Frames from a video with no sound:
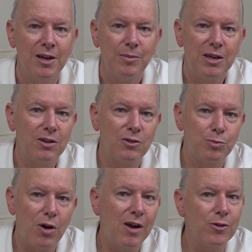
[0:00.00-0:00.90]
Because
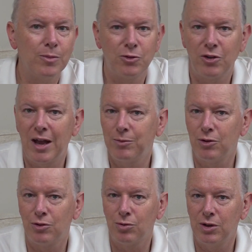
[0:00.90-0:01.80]
Proverbs chapter
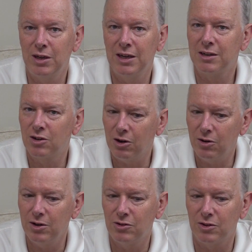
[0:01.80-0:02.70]
3
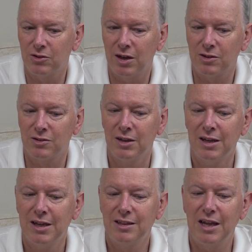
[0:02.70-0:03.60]
encourages us
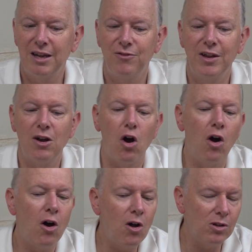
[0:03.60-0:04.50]
that if in
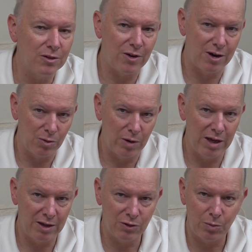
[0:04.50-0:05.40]
all of our
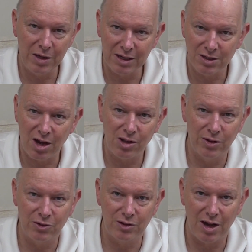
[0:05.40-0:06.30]
ways we
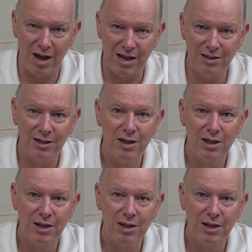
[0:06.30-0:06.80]
acknowledge God,